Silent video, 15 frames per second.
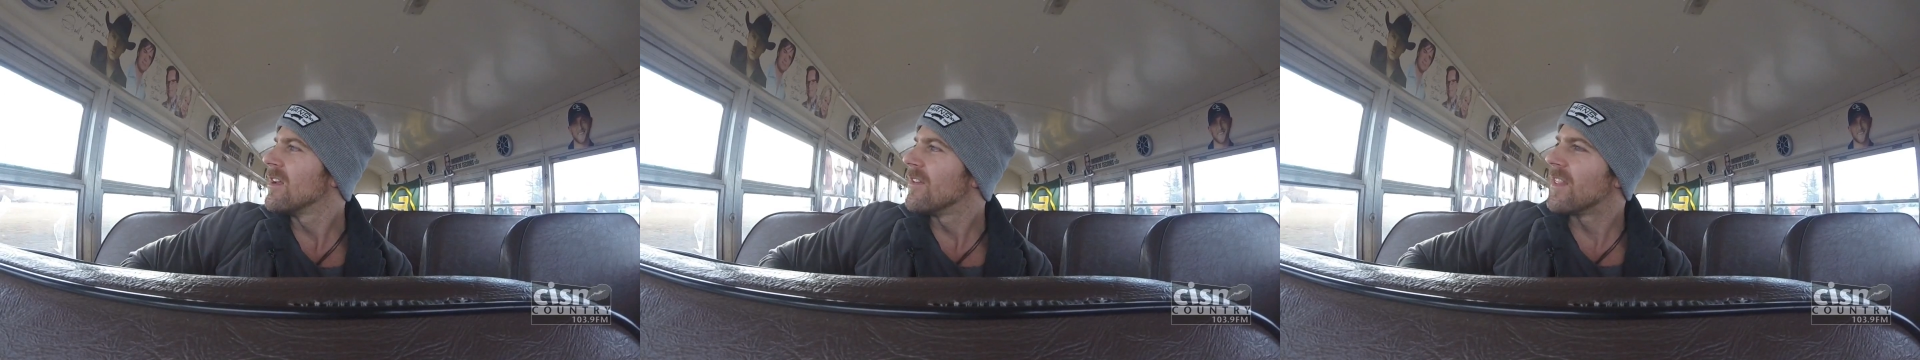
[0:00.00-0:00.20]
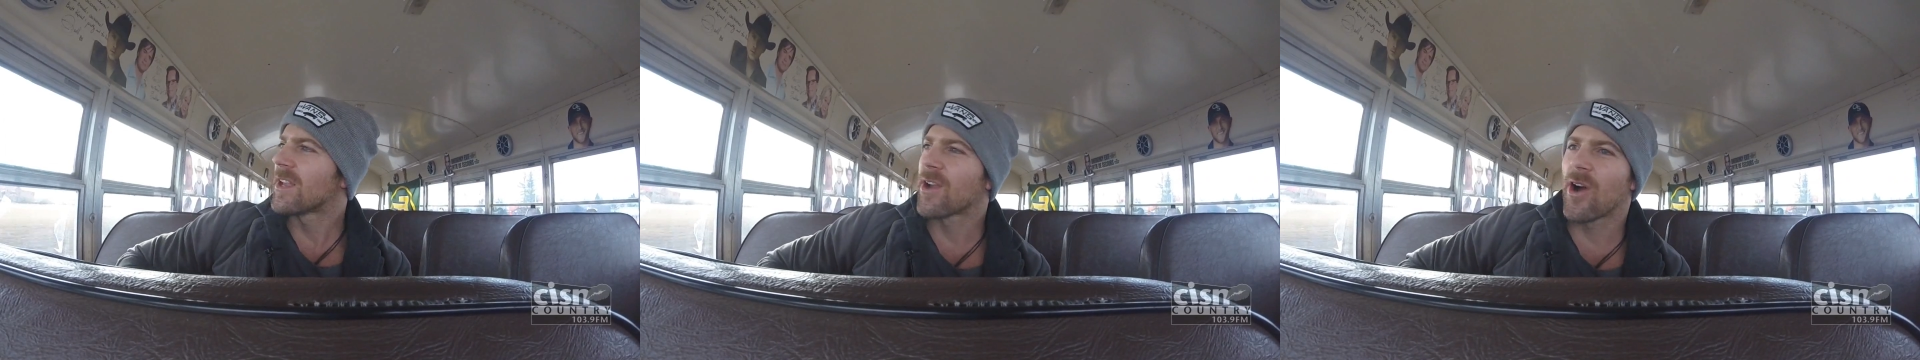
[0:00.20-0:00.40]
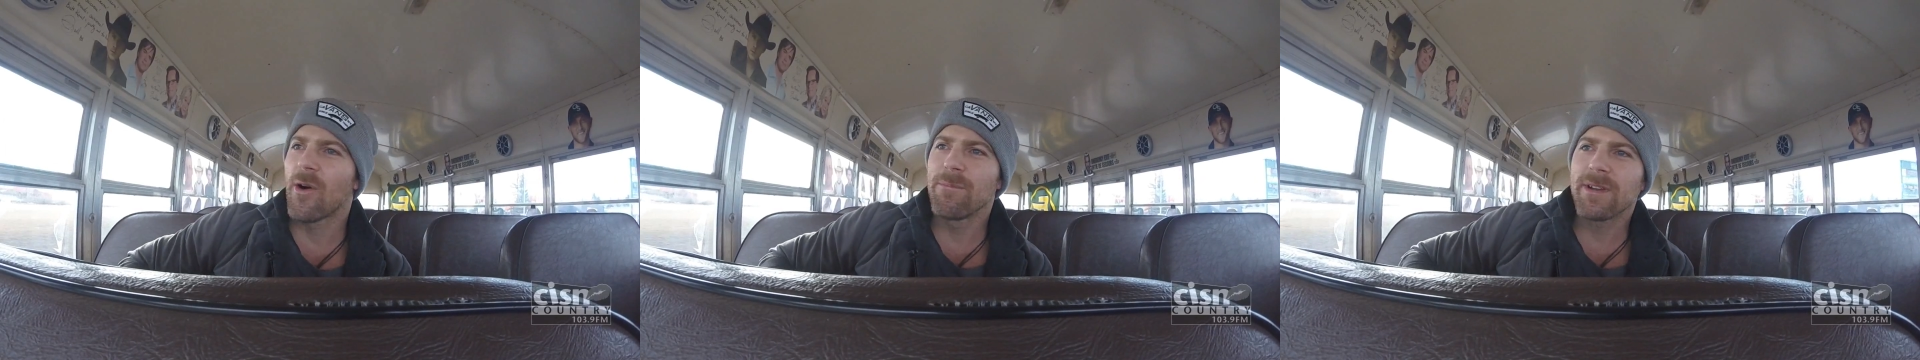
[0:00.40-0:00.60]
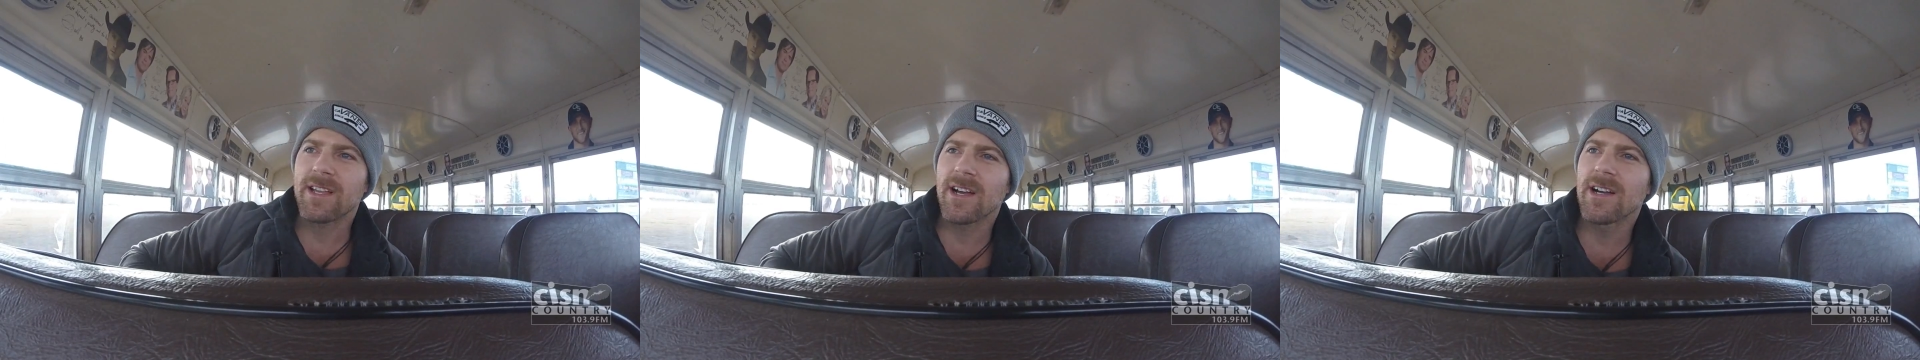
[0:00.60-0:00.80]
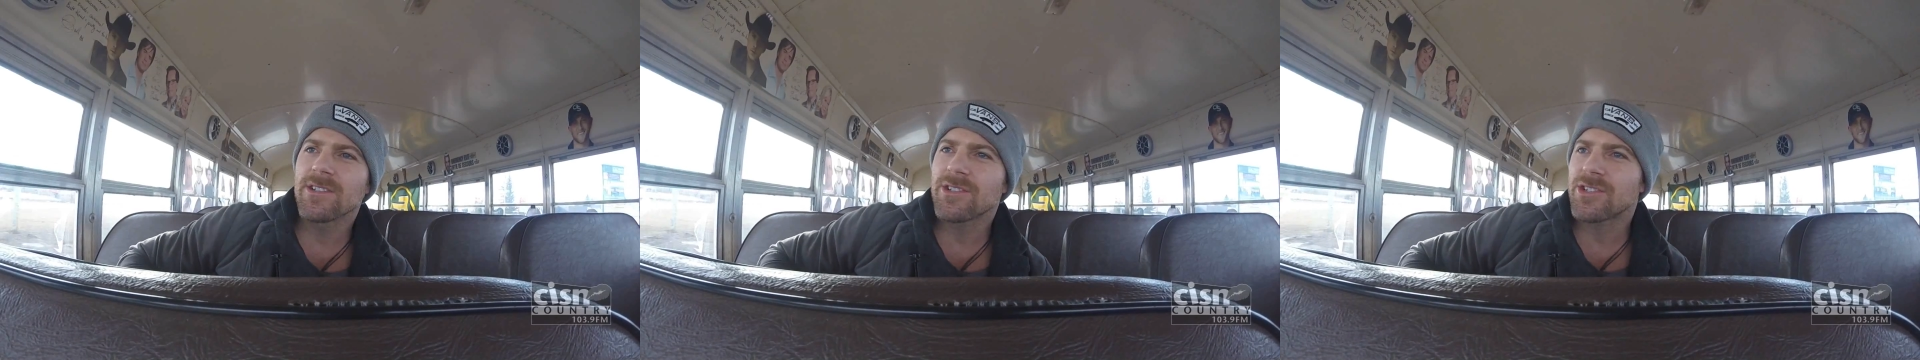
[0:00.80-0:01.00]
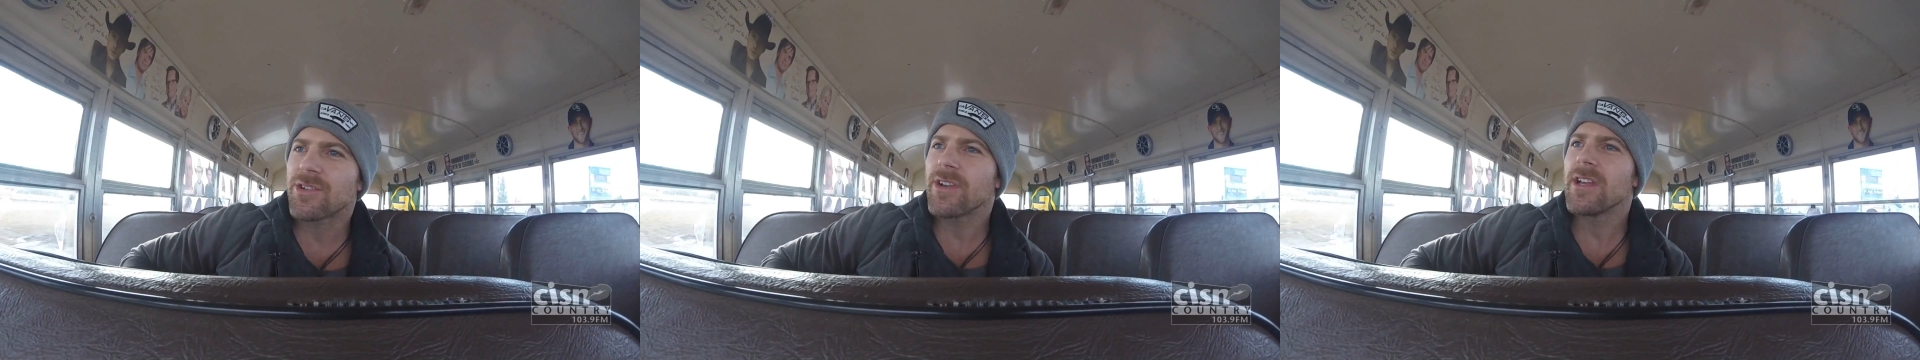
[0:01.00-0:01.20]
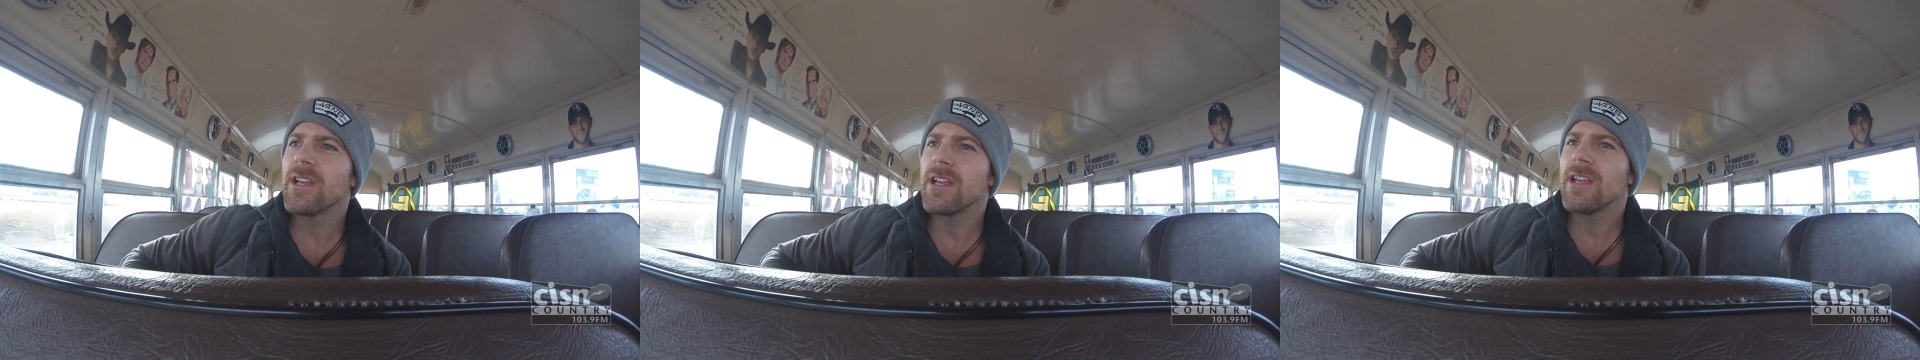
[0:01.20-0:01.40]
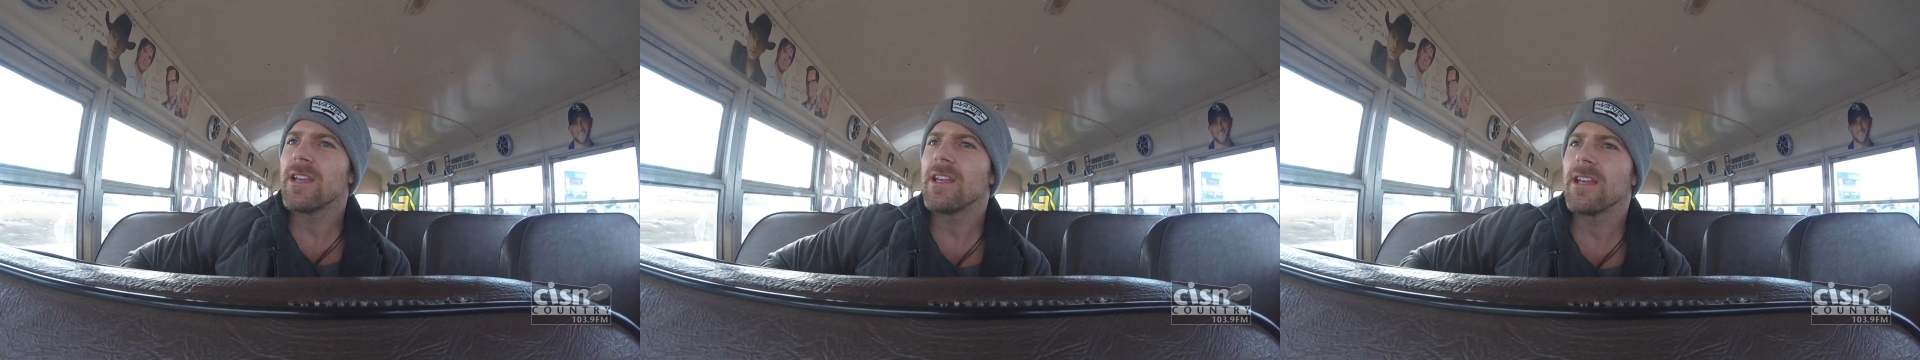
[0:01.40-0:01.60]
They call me
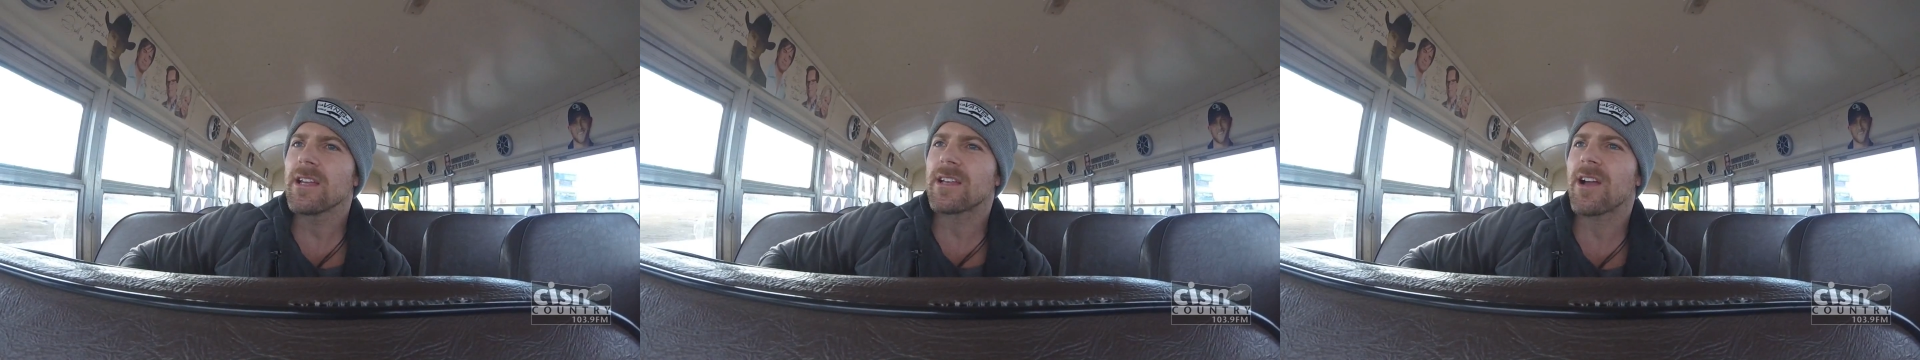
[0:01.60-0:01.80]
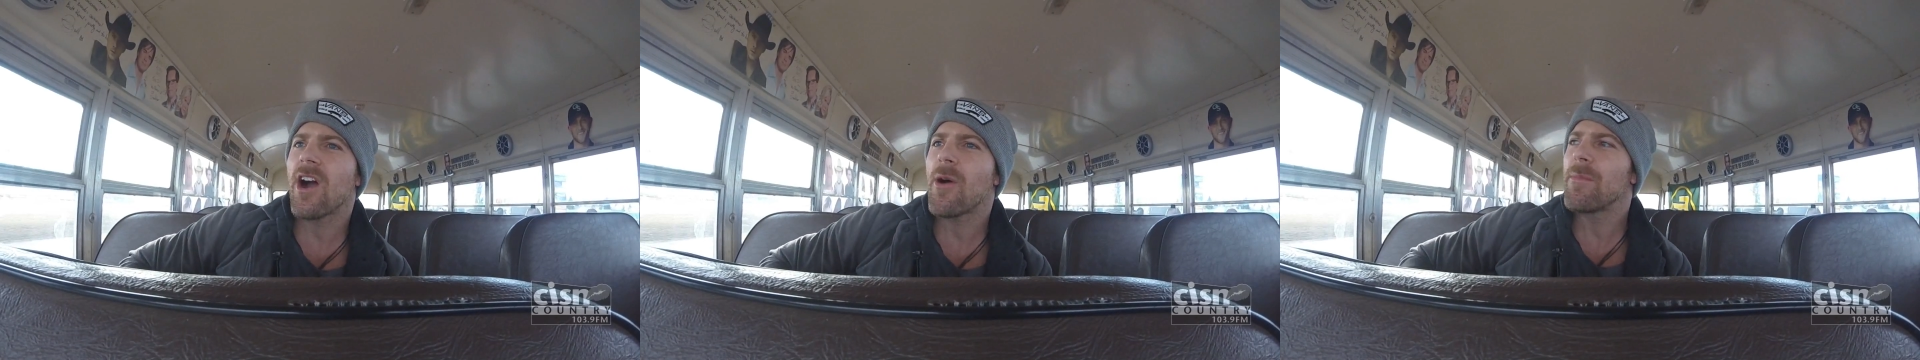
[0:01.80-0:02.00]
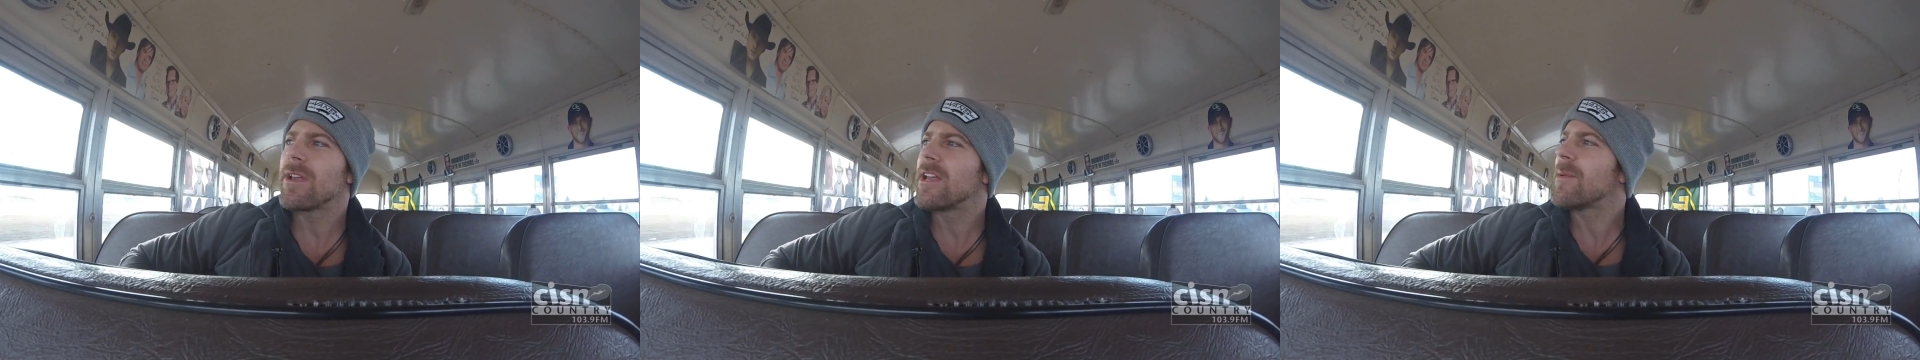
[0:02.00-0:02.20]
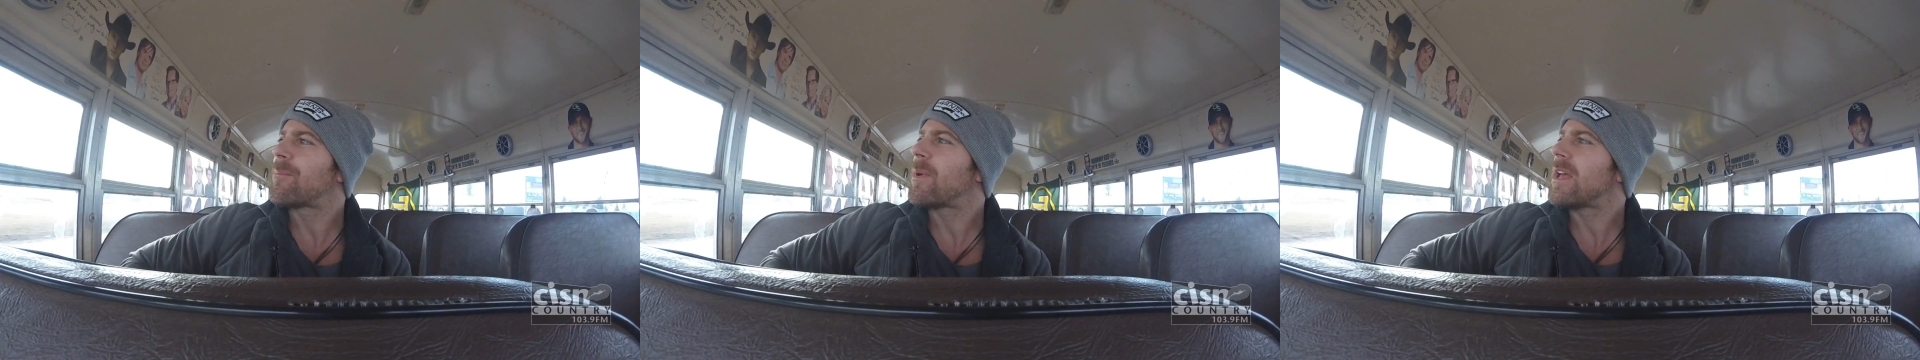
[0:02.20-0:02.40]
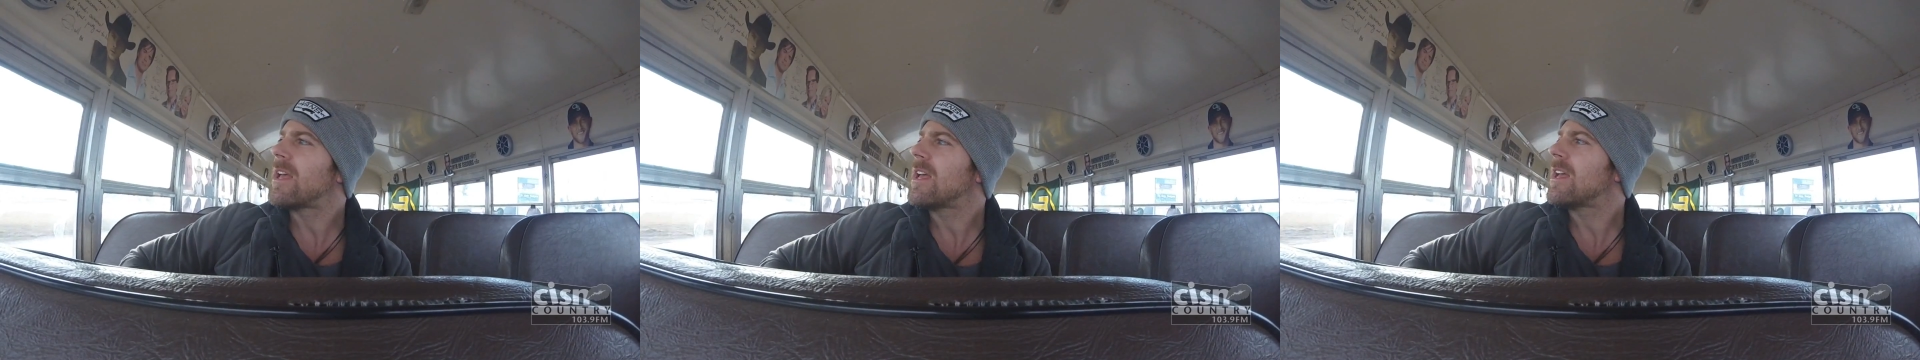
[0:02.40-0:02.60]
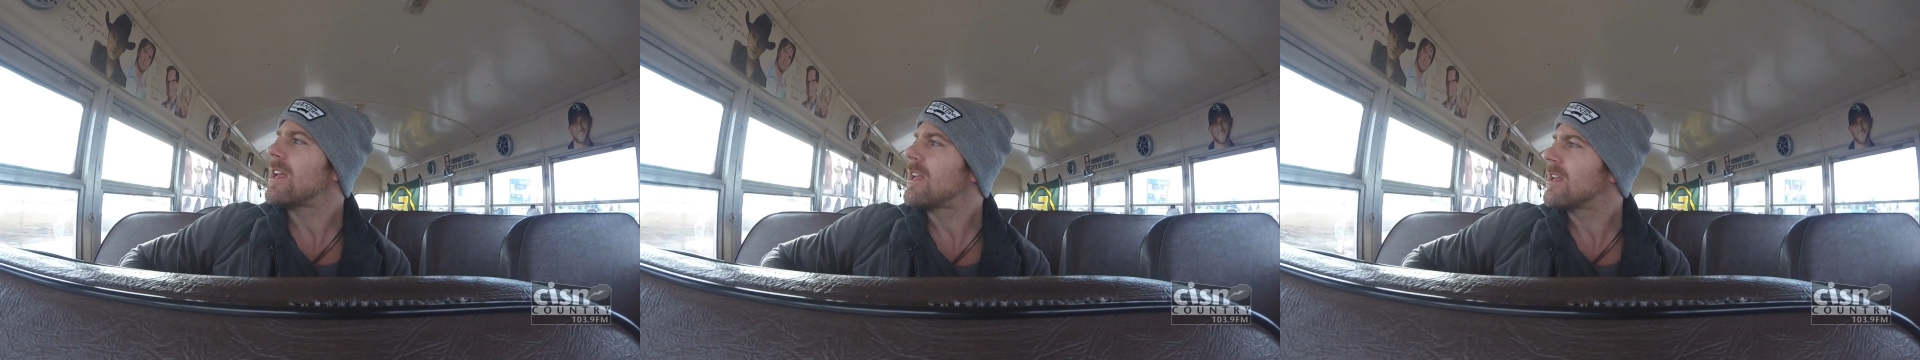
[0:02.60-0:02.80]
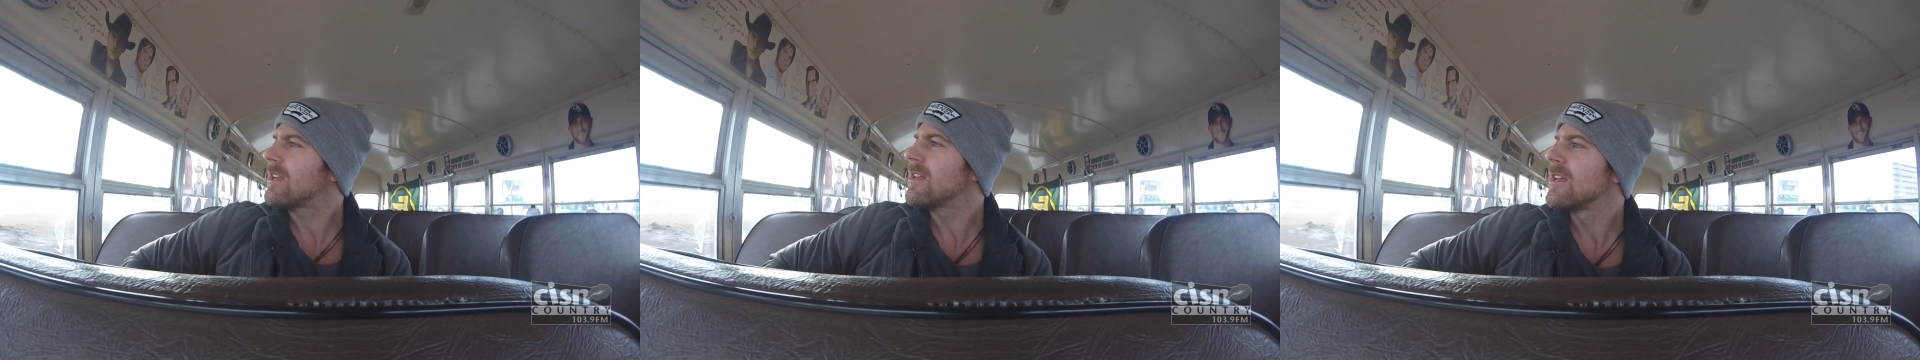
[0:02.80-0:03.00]
country, call me hippie,